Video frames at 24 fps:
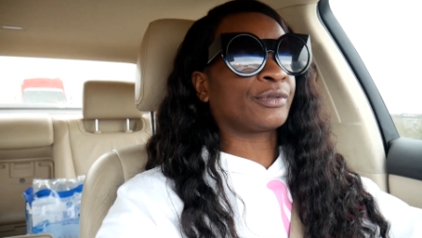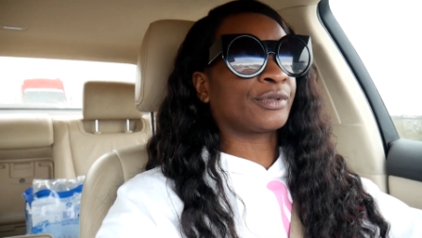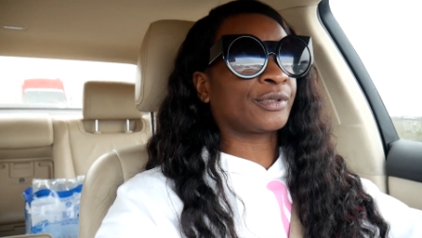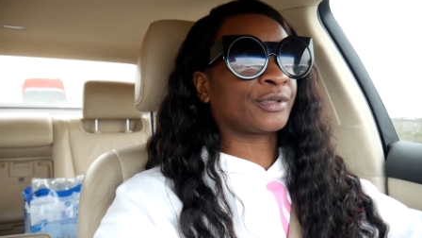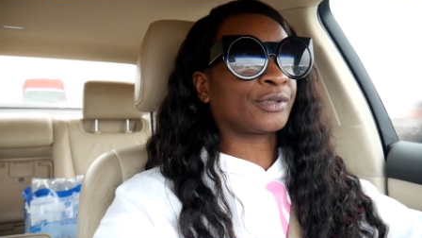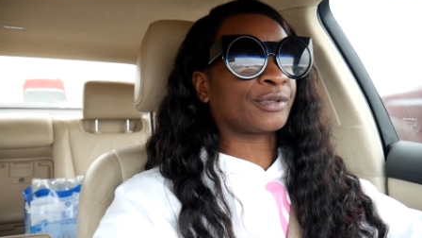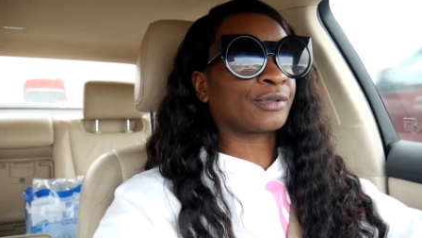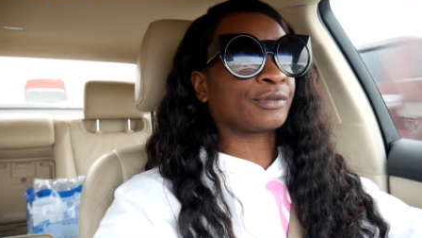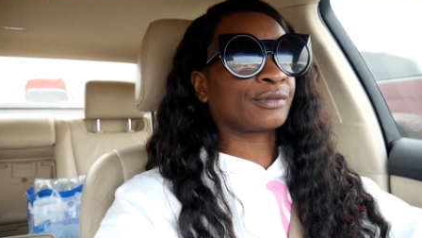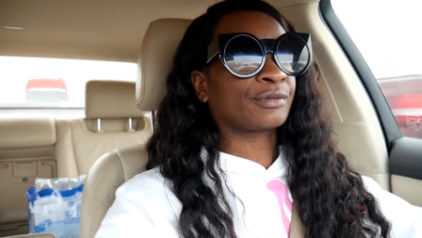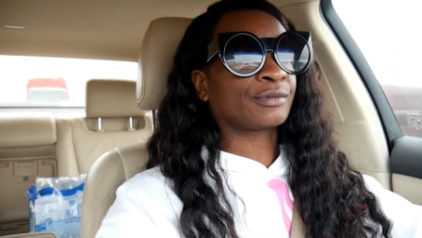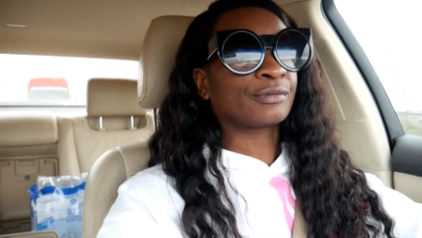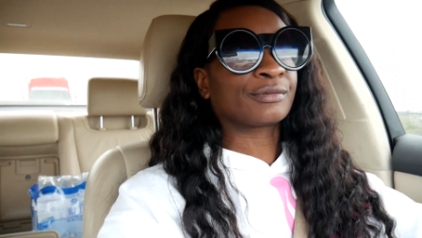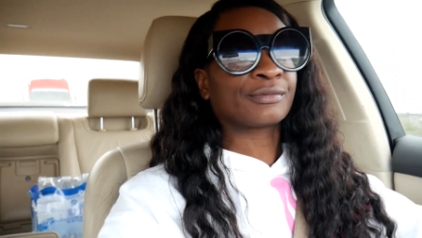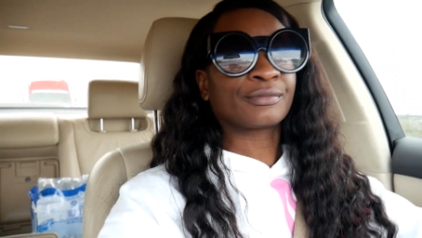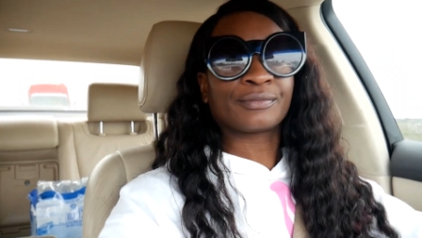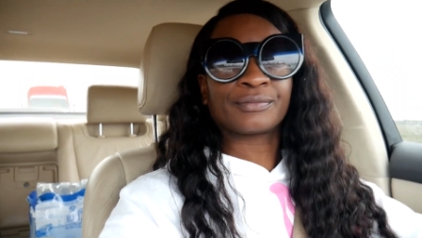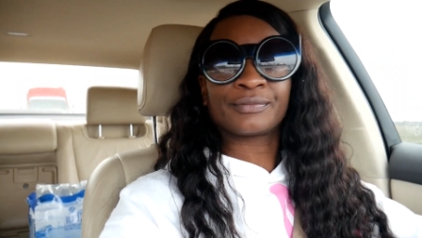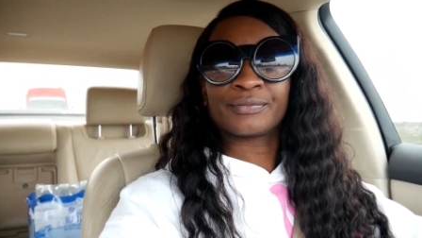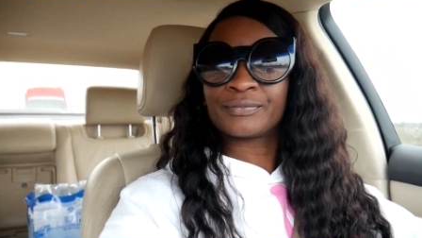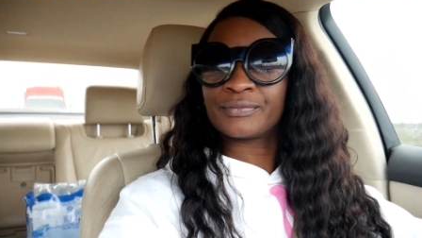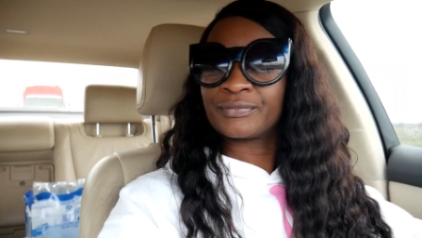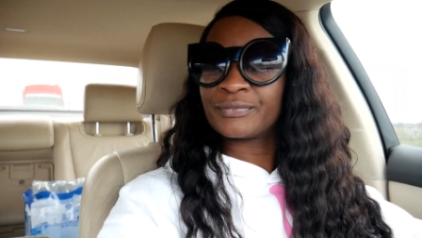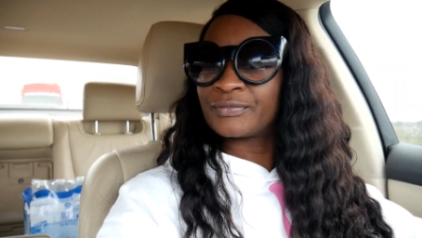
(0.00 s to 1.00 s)
You
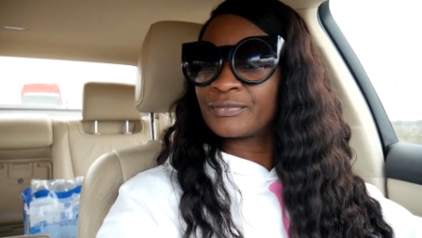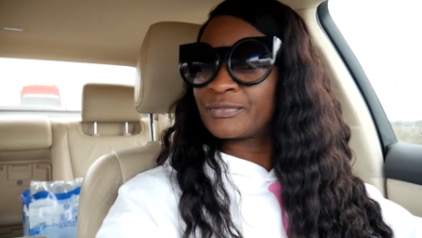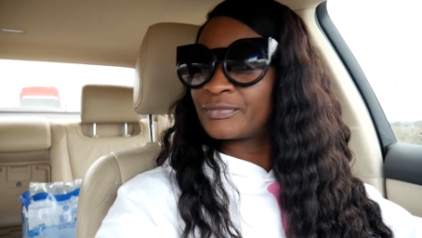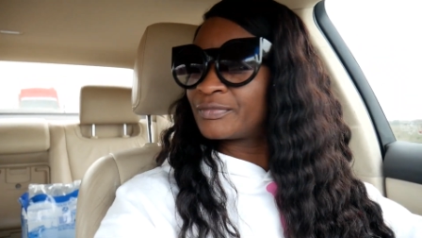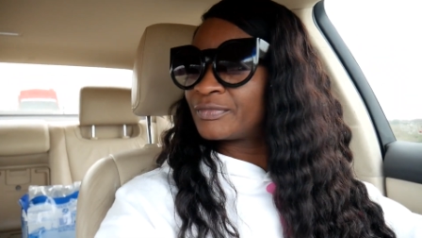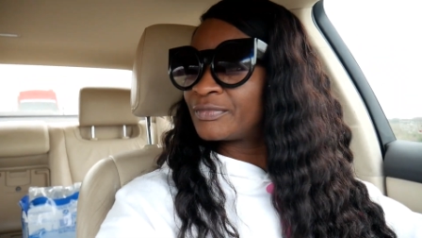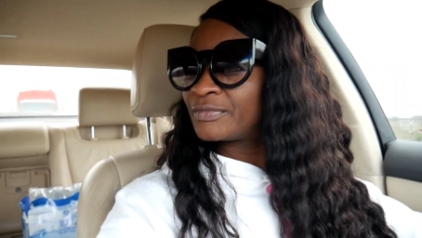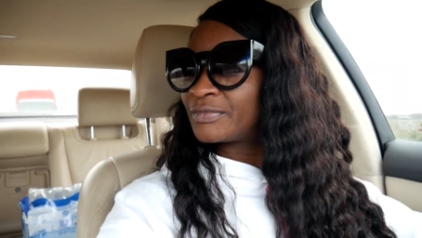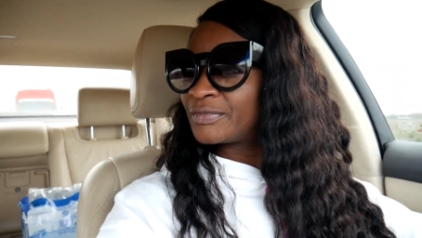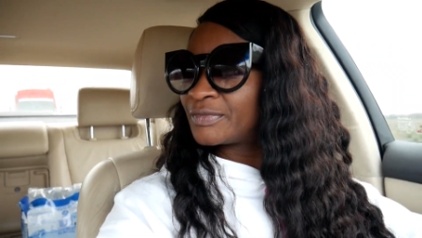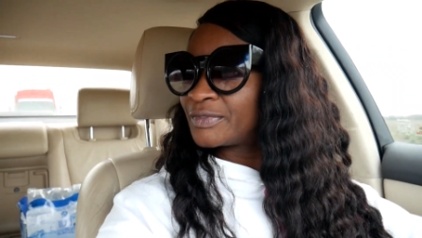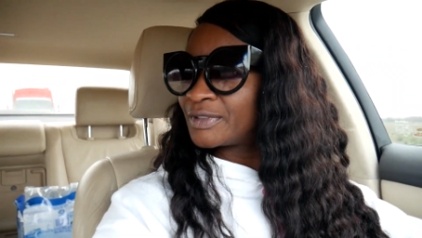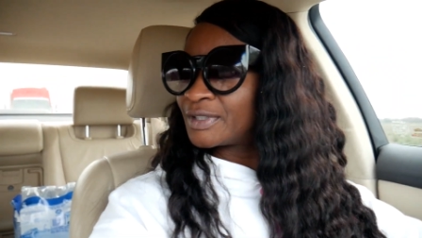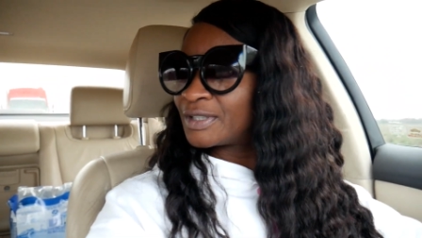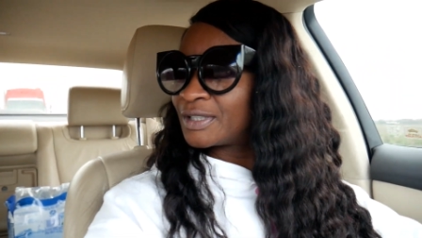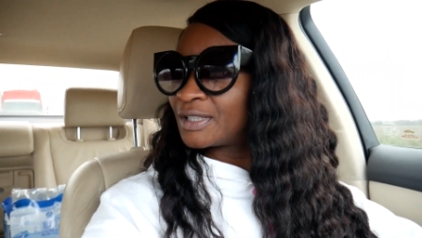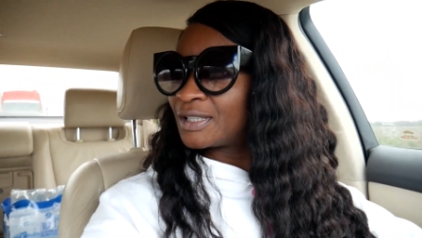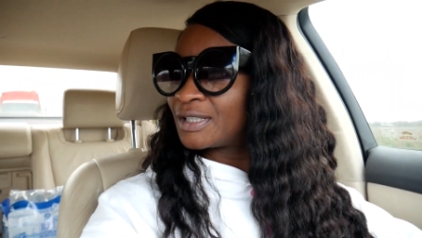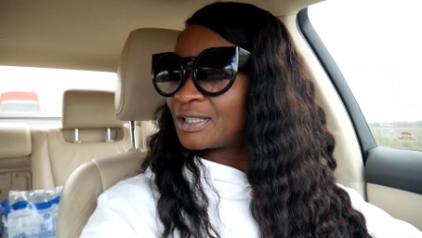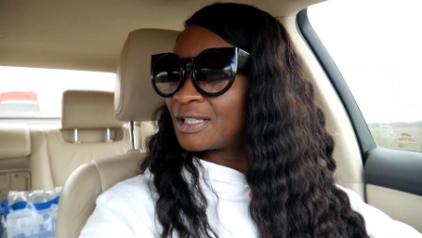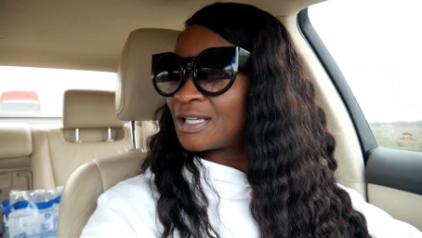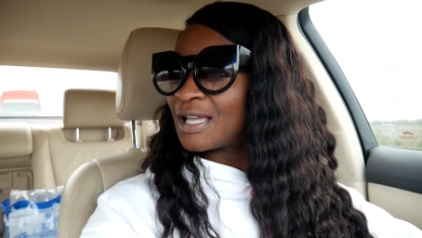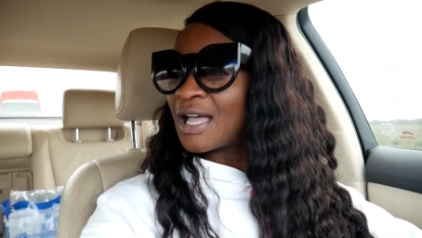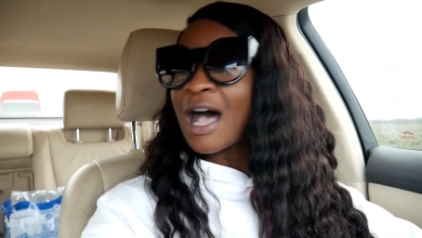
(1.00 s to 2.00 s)
can't tell them who is
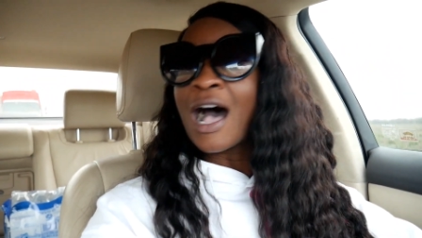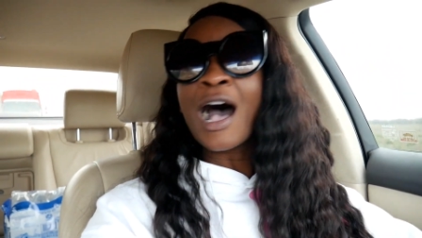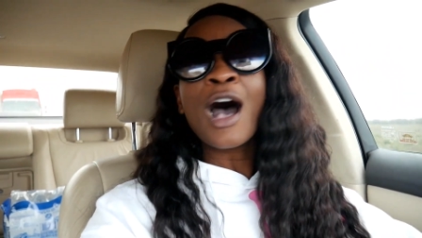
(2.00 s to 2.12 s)
in who.